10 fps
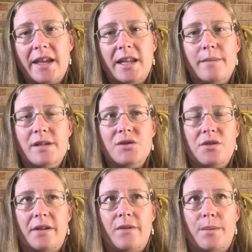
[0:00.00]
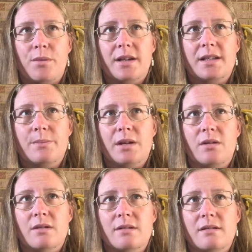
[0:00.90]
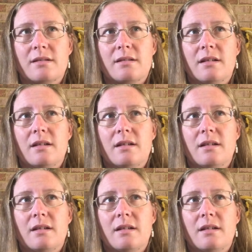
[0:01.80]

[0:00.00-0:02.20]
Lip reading: getting mystery fabrics because